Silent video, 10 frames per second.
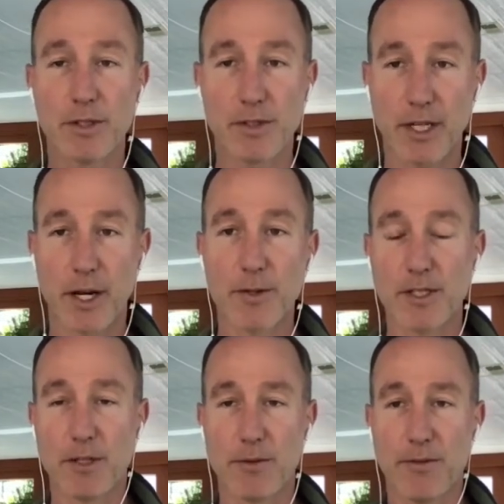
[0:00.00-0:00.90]
is
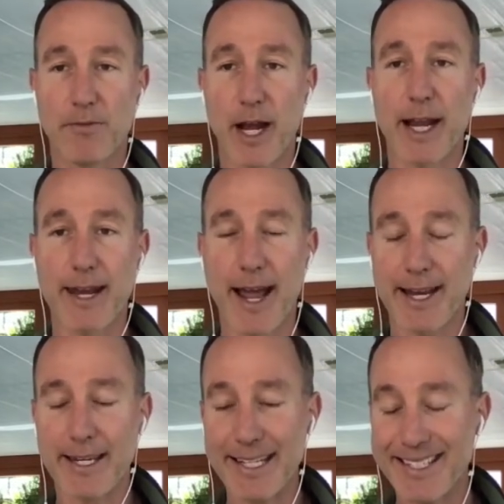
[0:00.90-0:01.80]
scarcity, or the
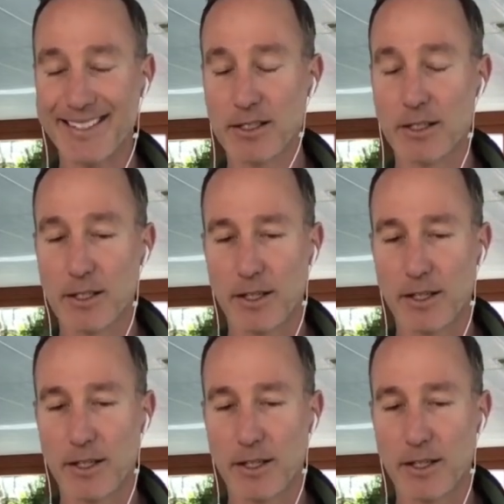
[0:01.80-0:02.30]
finiteness,